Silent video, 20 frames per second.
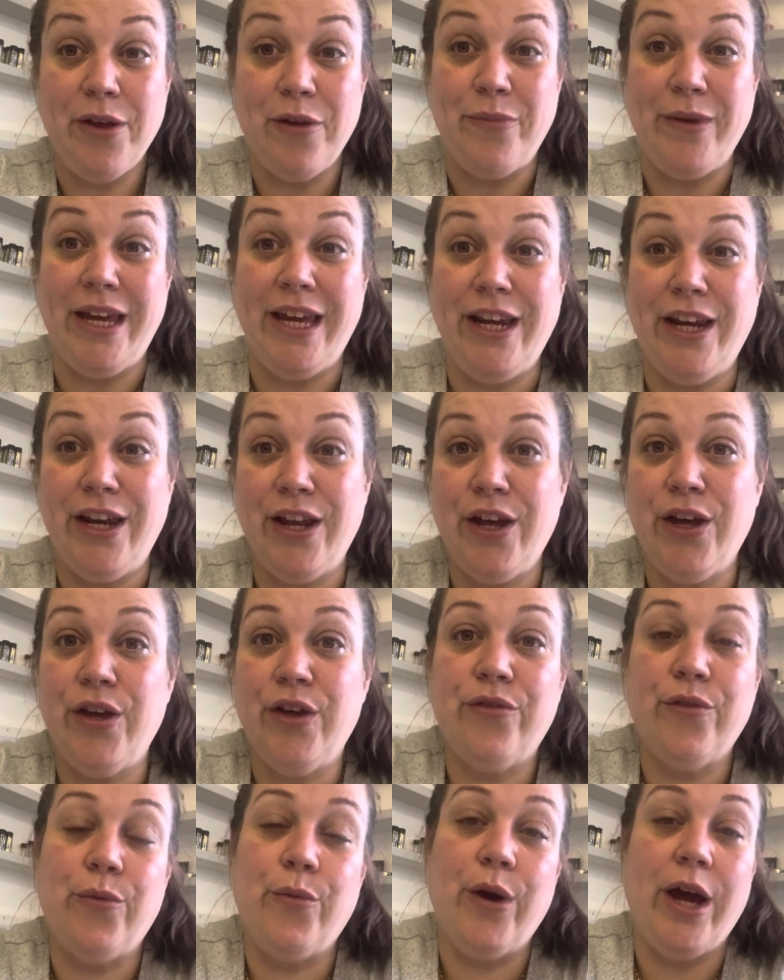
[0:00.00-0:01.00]
of being
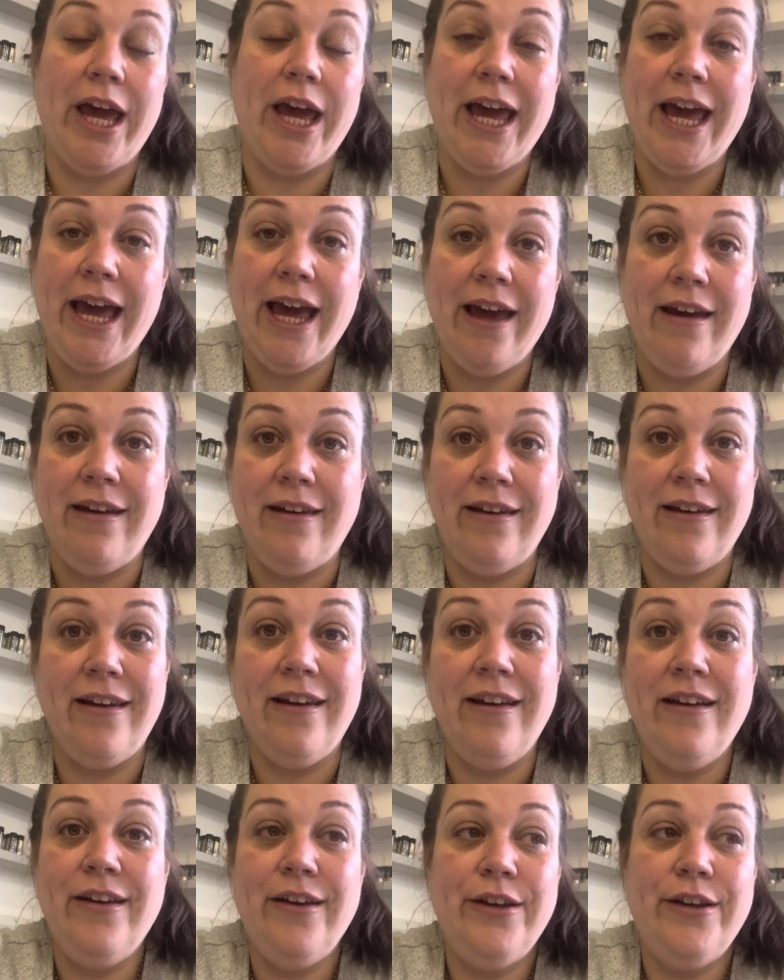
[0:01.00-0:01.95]
overweight and